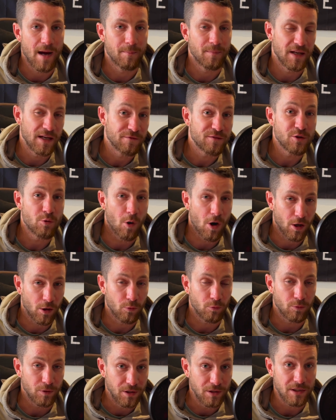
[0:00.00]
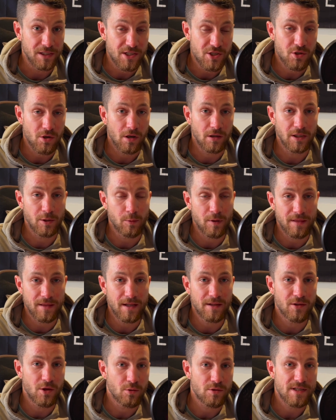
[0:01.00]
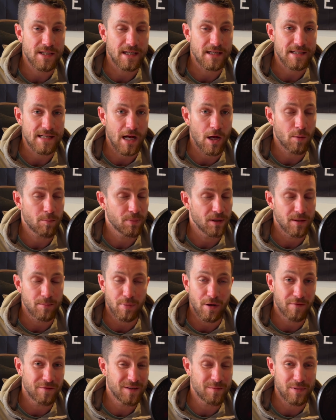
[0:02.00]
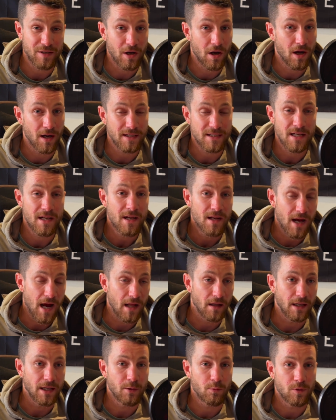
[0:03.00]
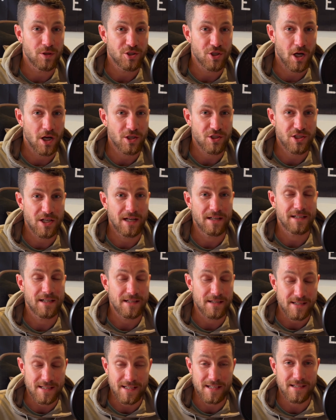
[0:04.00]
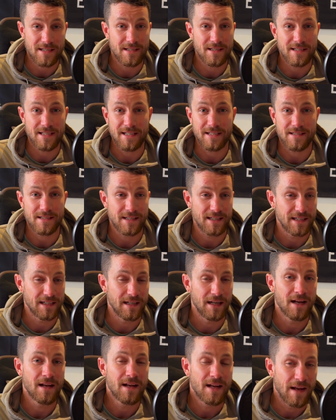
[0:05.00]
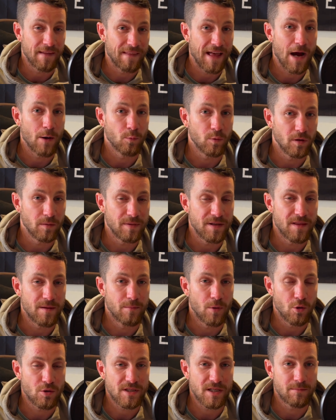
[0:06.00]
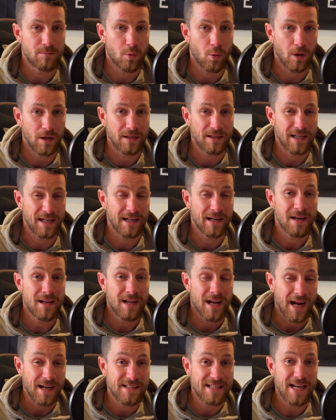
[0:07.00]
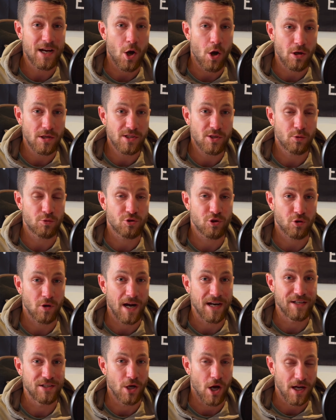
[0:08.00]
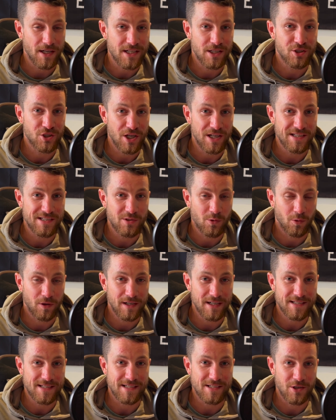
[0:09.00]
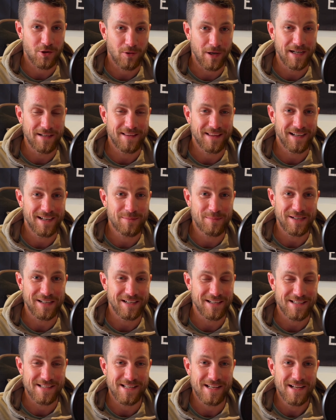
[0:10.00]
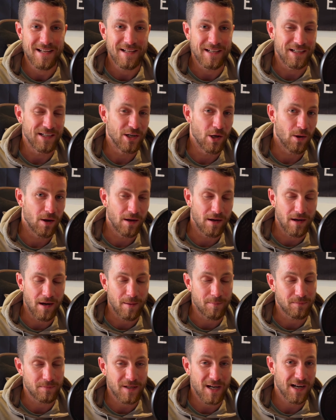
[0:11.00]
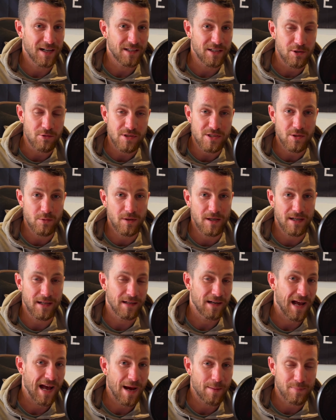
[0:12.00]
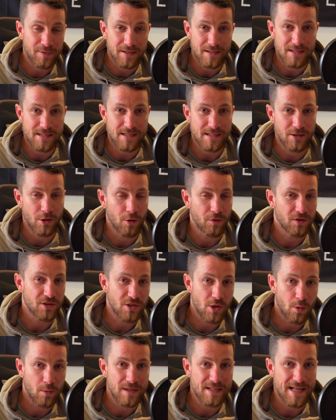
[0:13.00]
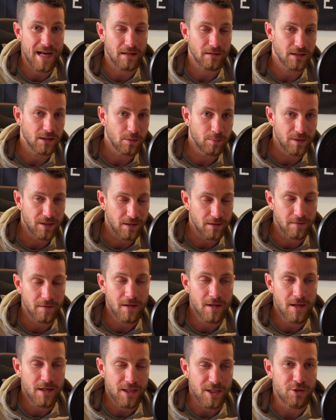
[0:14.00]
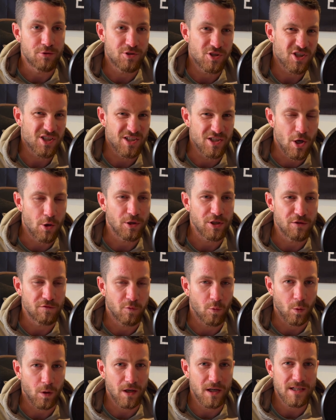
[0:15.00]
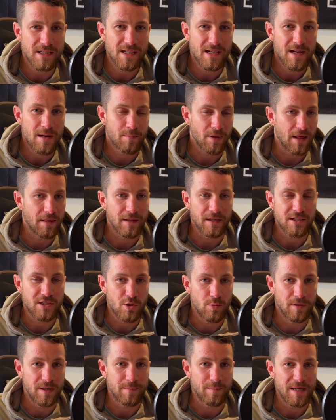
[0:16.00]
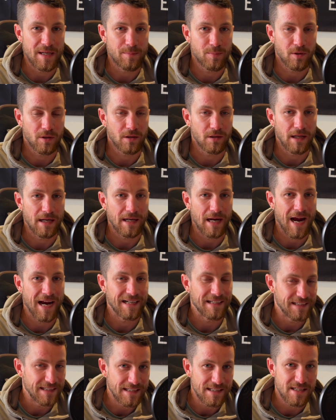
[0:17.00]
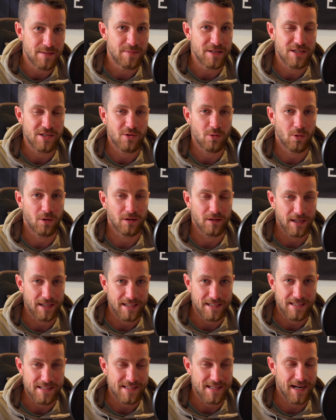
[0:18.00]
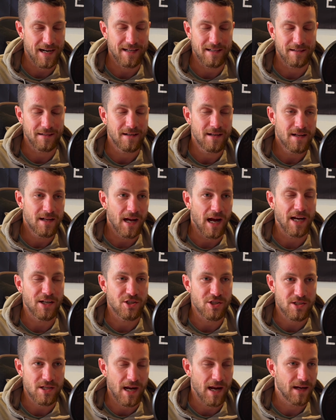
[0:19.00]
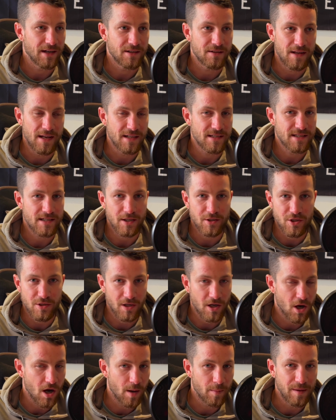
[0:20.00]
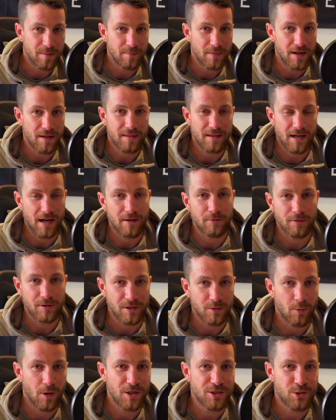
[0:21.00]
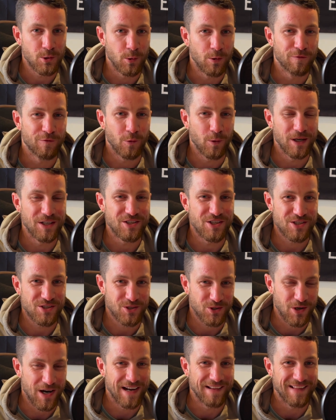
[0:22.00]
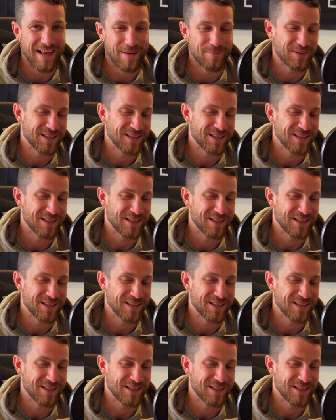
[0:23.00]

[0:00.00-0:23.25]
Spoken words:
If you are really struggling with it, those things help. But above and beyond, I like what Josh said, consistency is key, and that will be the most important thing. I'd say also trying not to chase soreness is a great thing, because I'm kind of used to it. It happens. There's always that little bit of, you just know you've worked, but I think too many people are like, I need to be sore, like he said, and it's such a common myth, and I really want you to avoid just trying that,